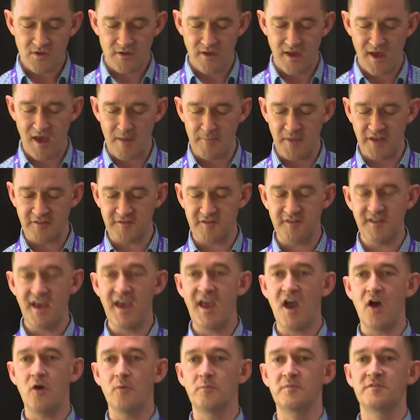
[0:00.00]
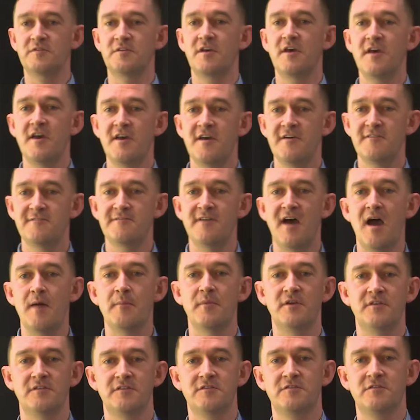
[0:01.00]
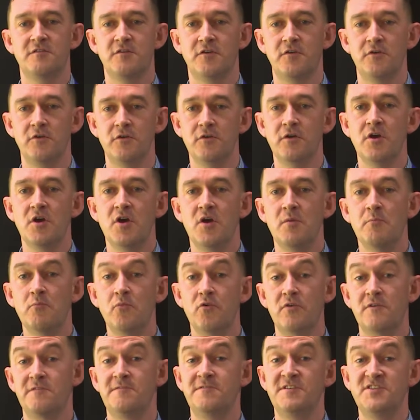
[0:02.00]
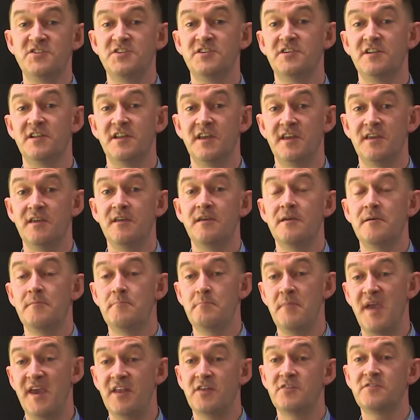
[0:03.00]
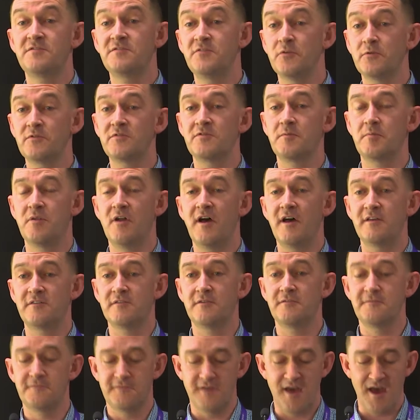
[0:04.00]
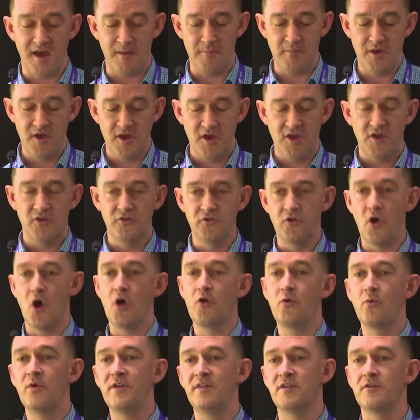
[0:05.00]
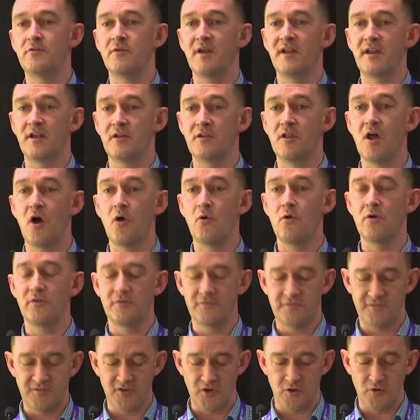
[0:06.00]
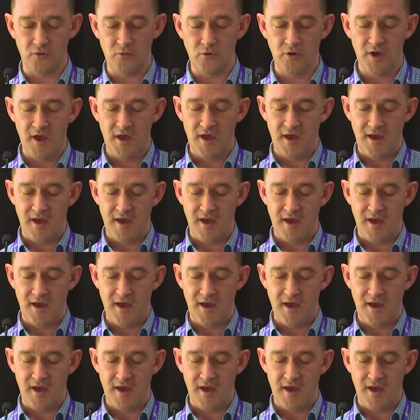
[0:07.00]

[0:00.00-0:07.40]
And so that helps farmers to more efficiently manage fuel supplies on farm, know when they're running low on fuel,